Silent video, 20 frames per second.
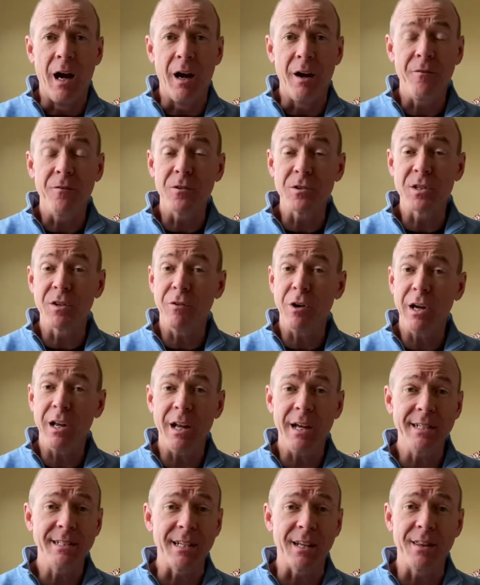First of all, I'd
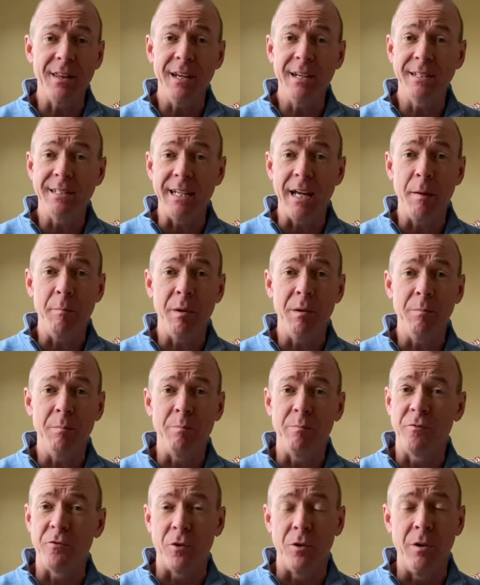like to thank Damon
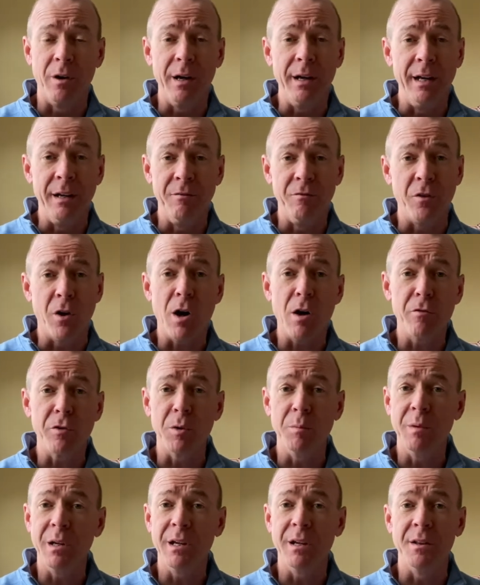for involving
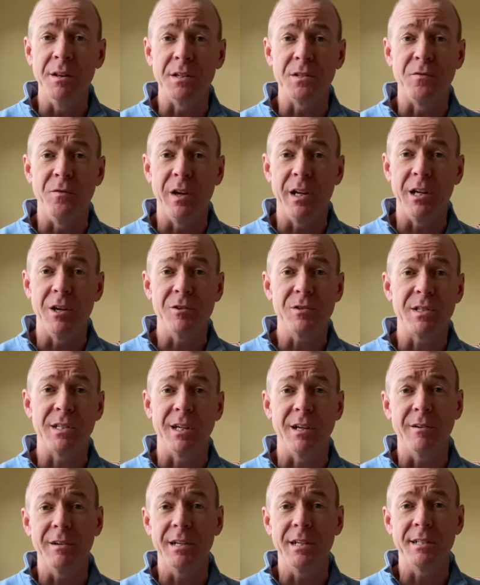me in this video
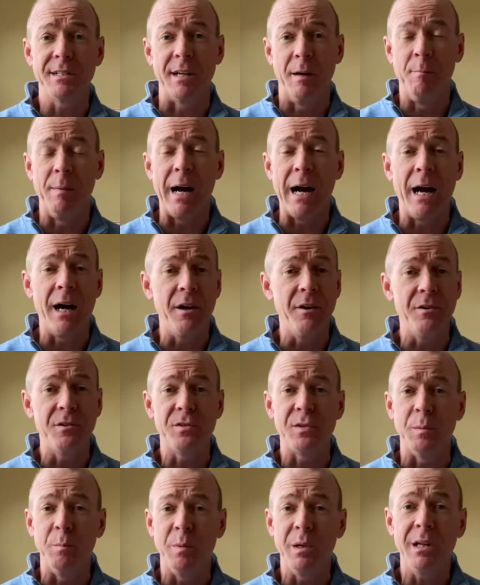series. I'm honored
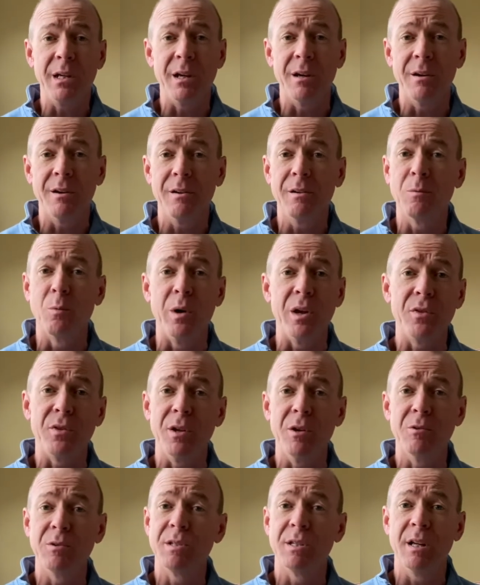to be here with
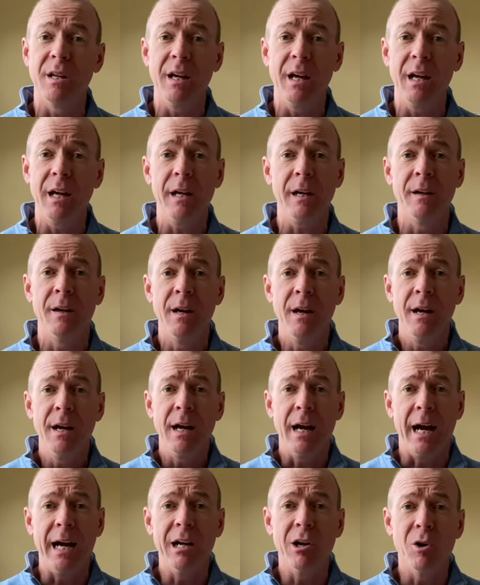you today.
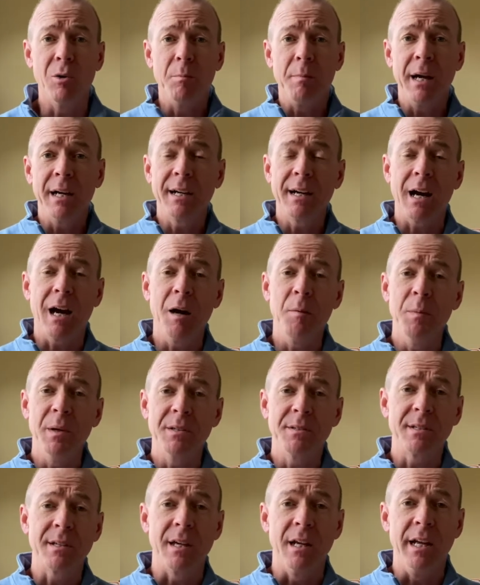I hope my comments
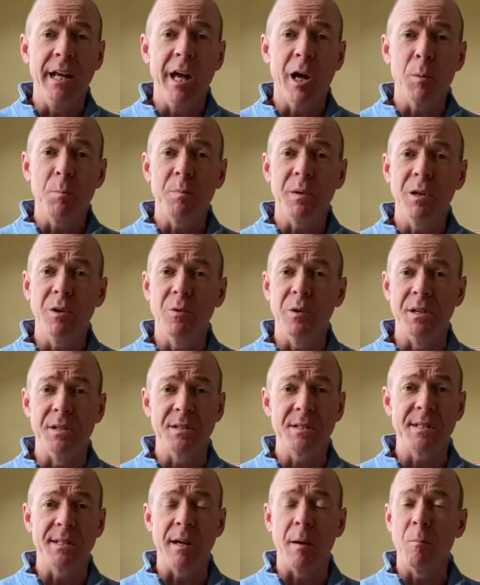can help you in
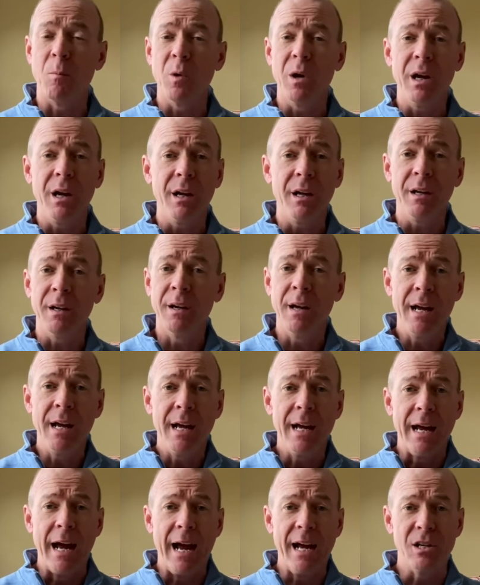some way
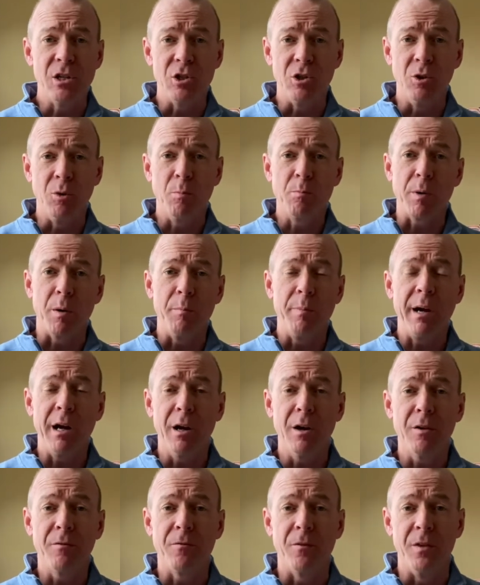as you
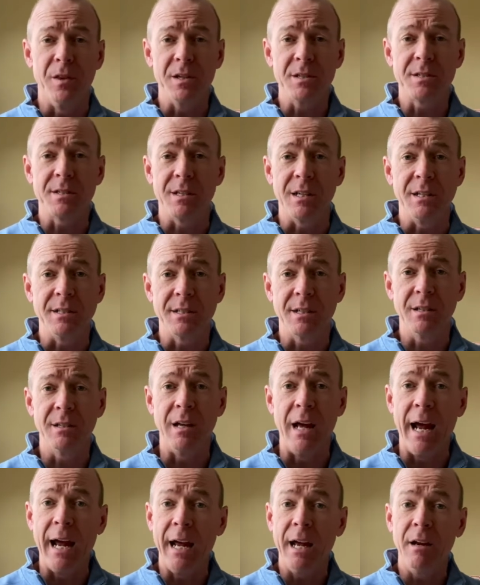prepare for this season
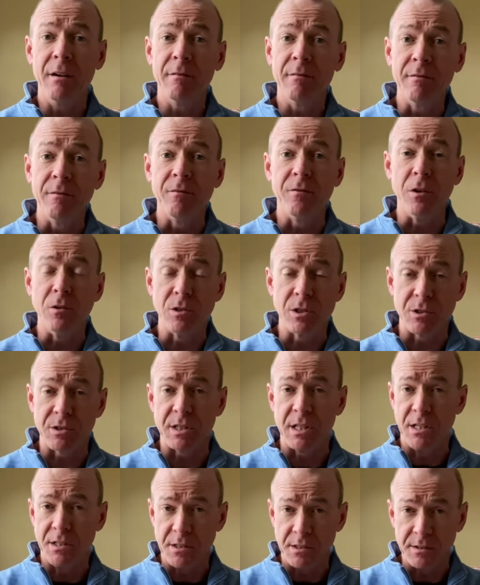and future
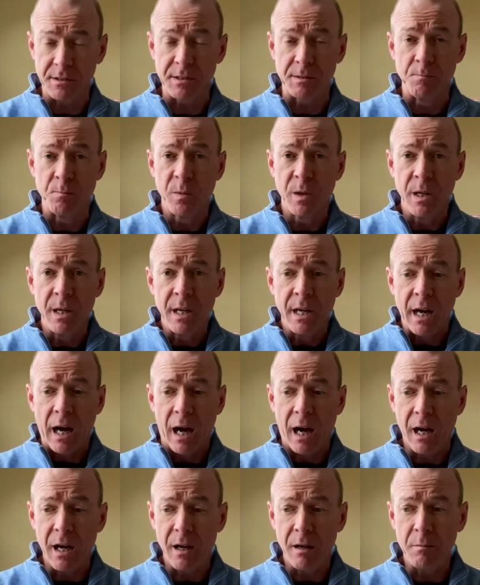seasons.
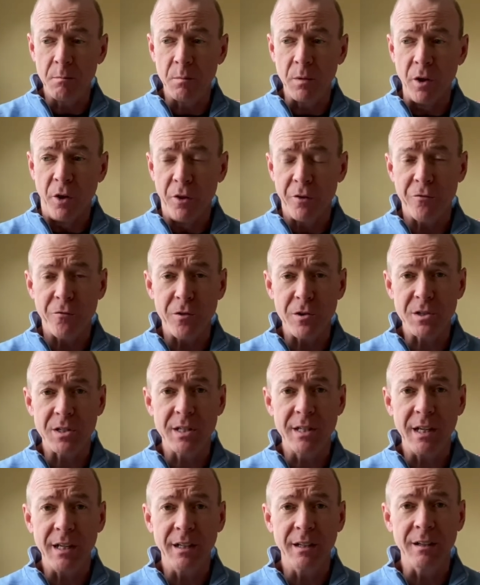The first
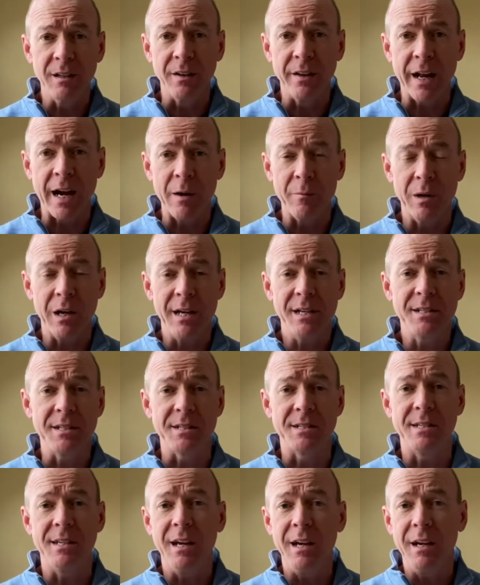thing that I would like to
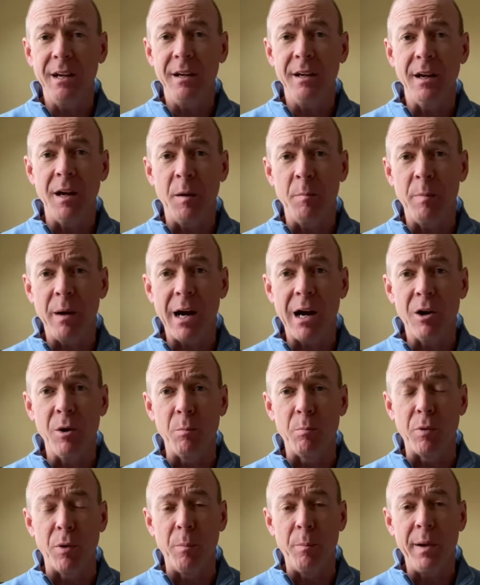say about
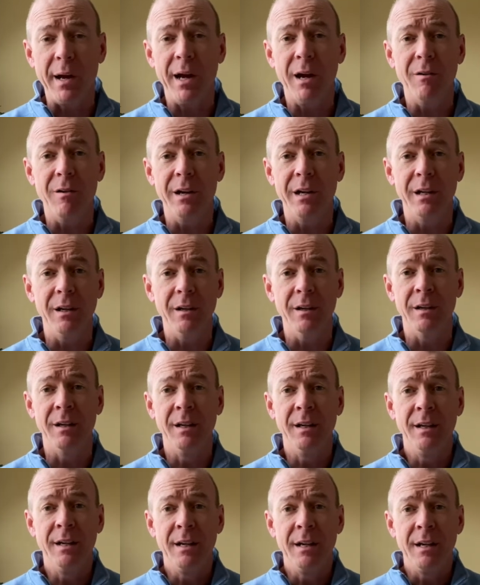preparing
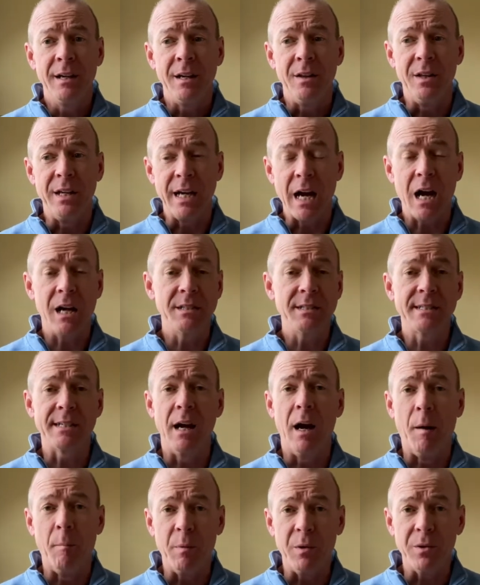the
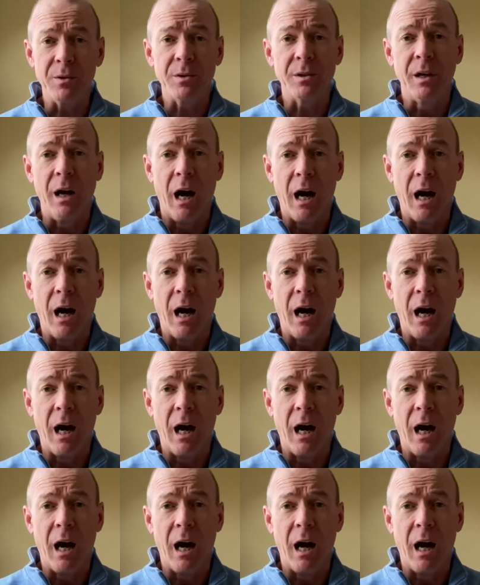ensemble,